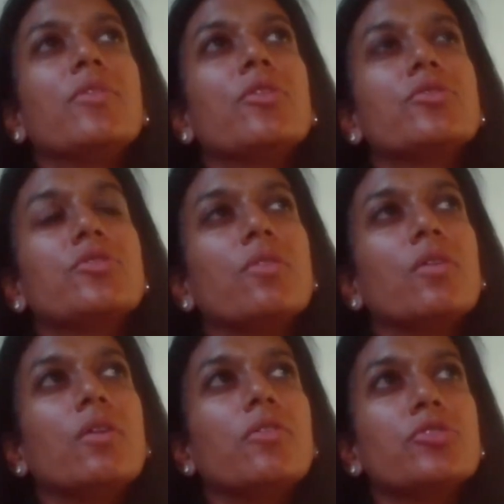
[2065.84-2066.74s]

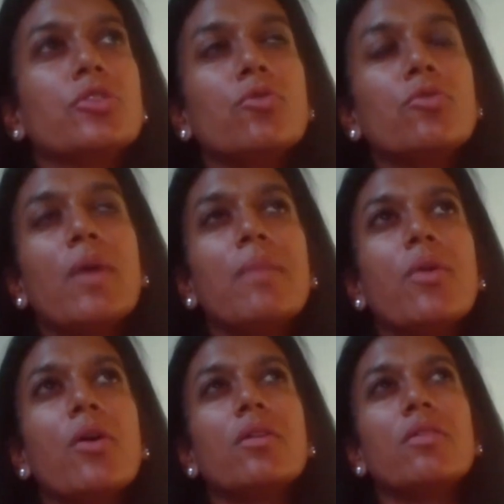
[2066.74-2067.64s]
there's a group I'm
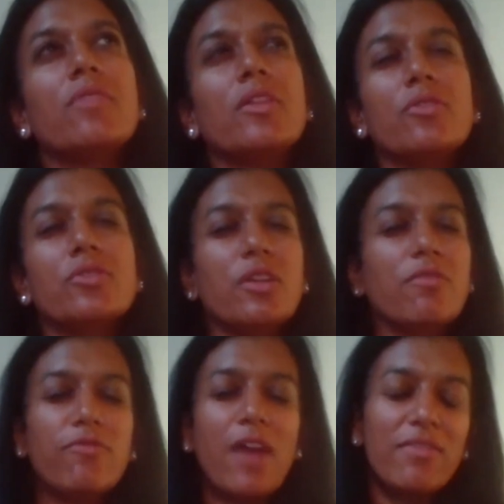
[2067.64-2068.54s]
part of that there's like
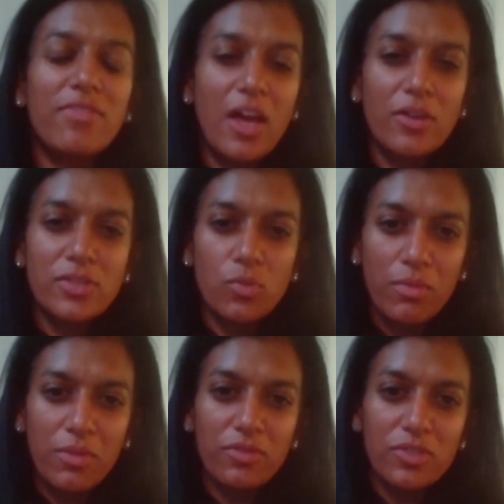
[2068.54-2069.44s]
5,000
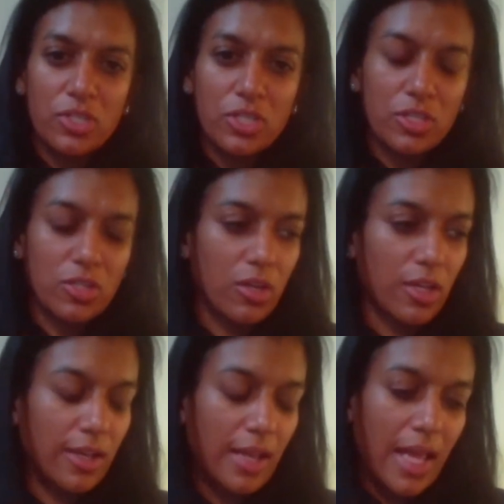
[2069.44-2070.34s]
women physicians on it.